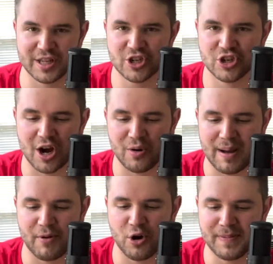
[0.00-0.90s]
this show,
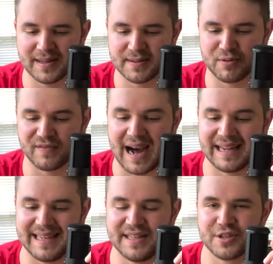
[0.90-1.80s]
I'm hoping to
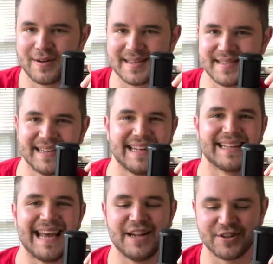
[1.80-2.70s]
provide interesting,
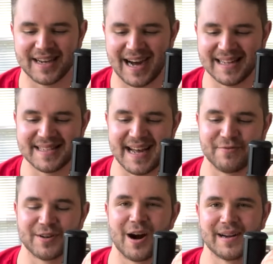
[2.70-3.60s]
engaging
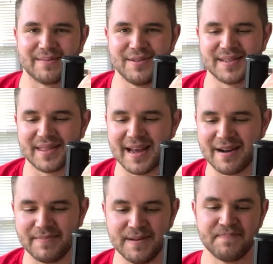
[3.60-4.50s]
content regarding music
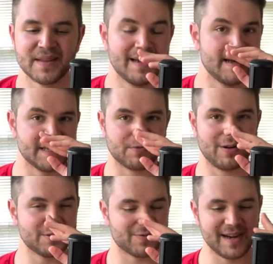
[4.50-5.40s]
therapy, as
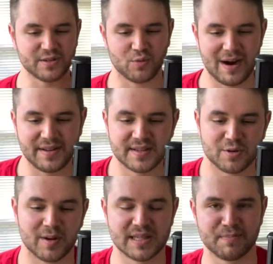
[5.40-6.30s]
well as raise awareness
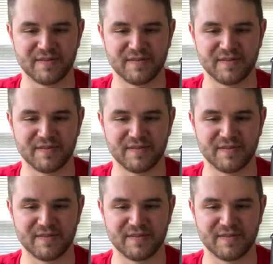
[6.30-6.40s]
towards the